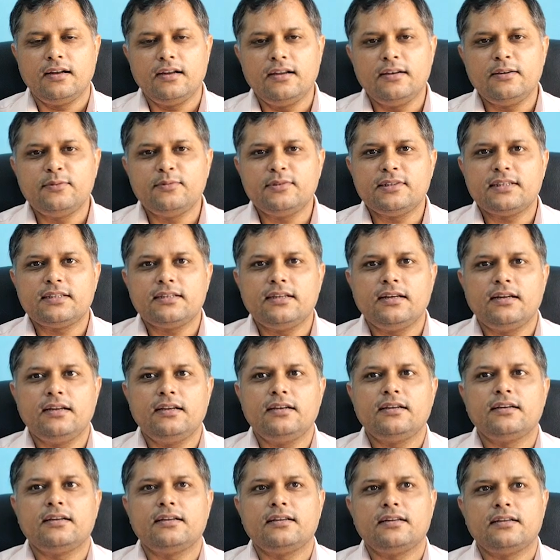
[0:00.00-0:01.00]

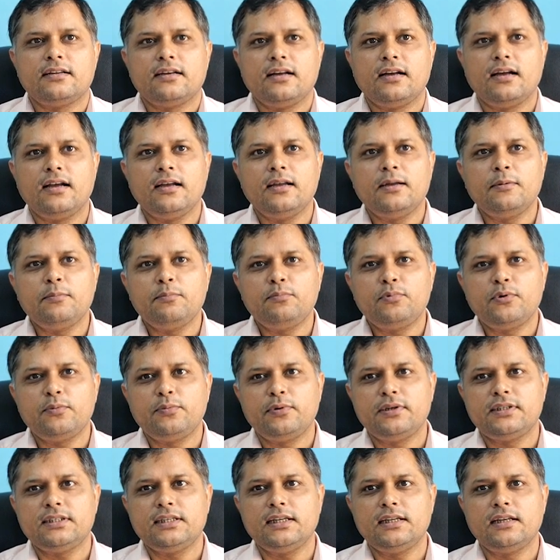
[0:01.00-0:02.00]
Namaskar, I am
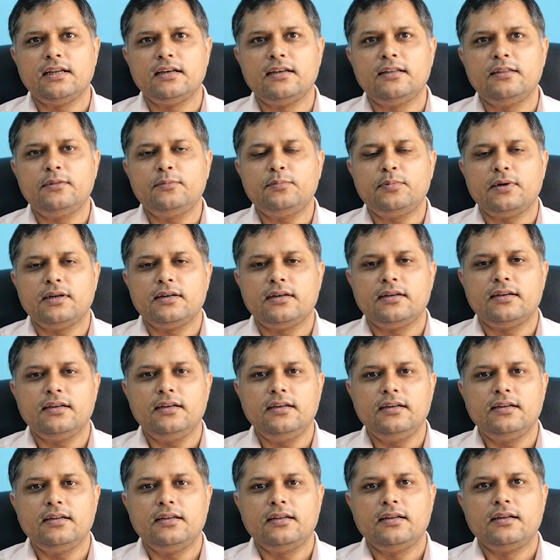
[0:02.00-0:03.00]
Professor Lalit
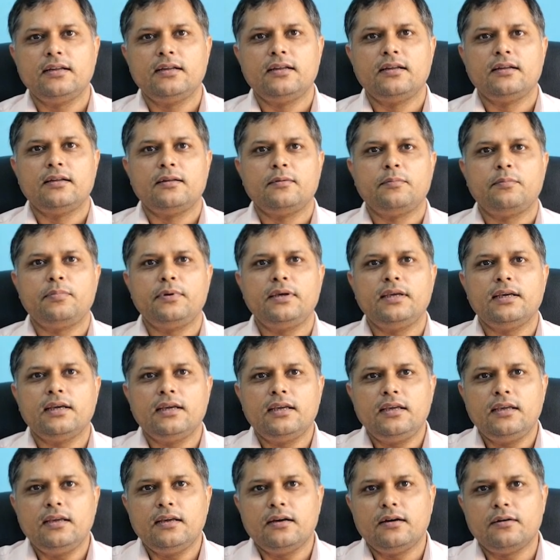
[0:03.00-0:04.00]
Pandey,
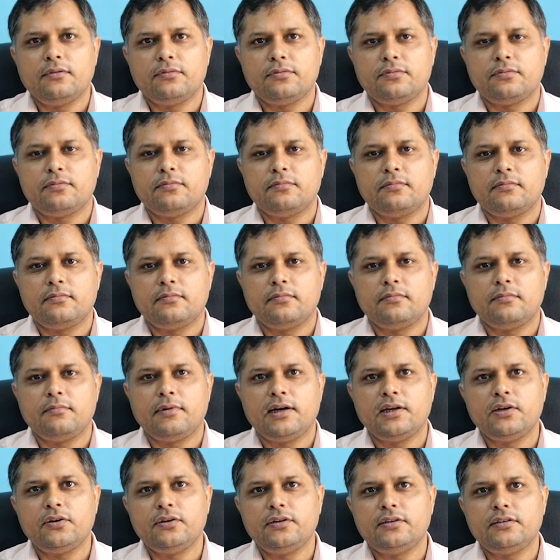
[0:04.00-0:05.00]
PIE of
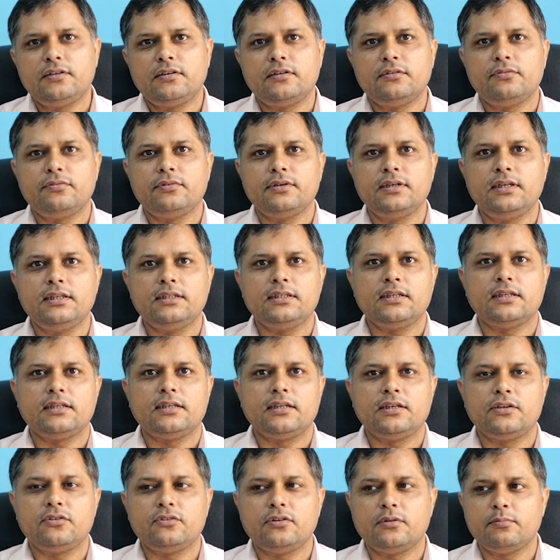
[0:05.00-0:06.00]
Biointerface and
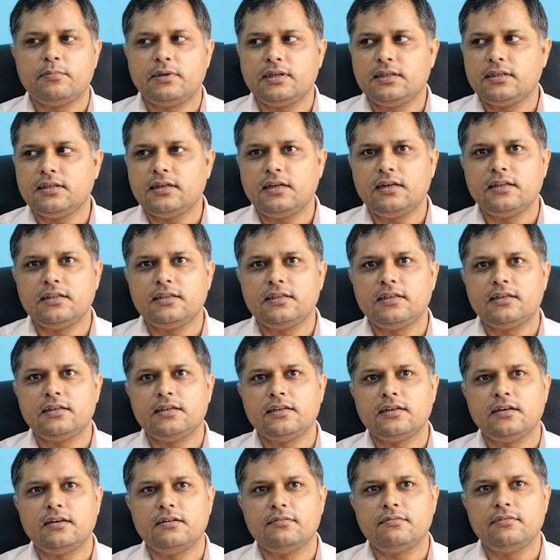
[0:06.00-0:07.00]
Environmental
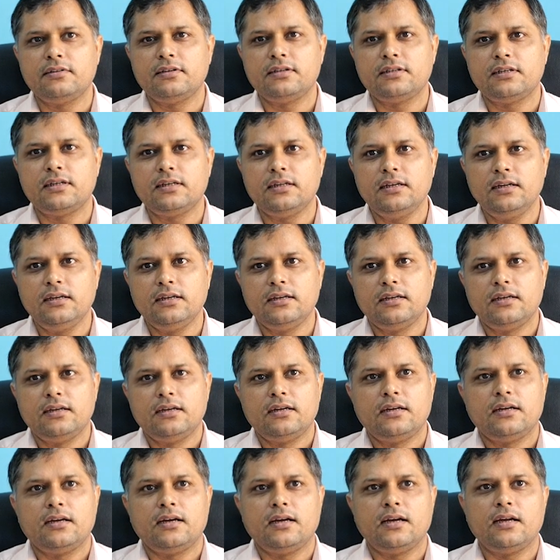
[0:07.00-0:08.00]
Engineering Laboratory
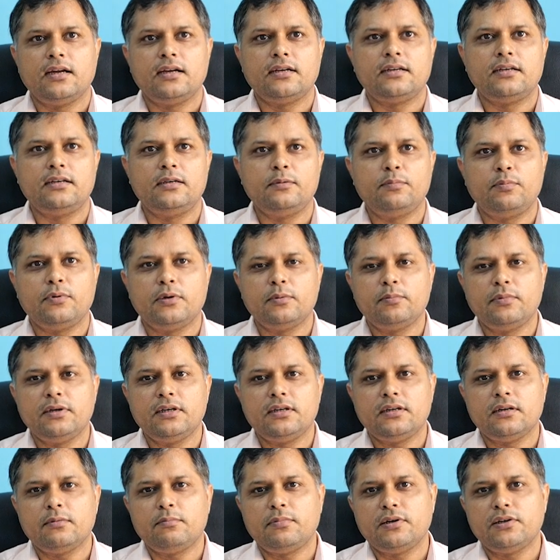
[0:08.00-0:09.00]
at
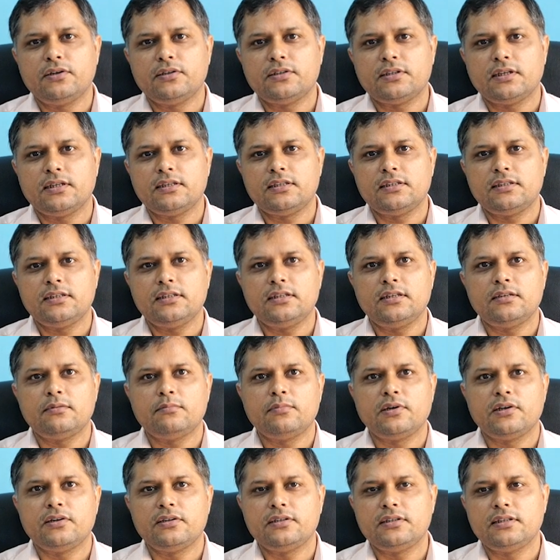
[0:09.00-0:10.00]
Department of Biosciences and
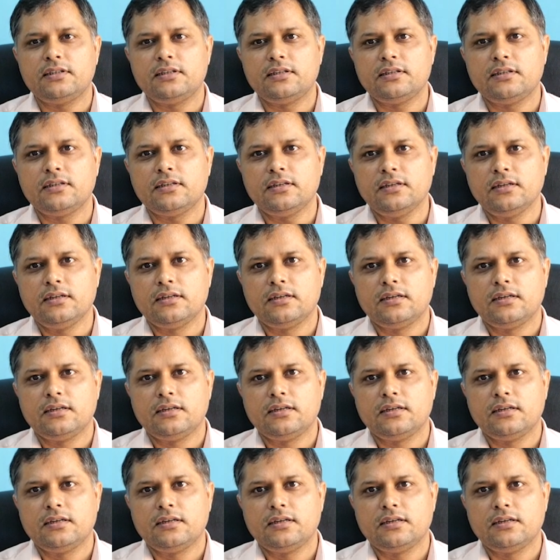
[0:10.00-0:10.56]
Bioengineering,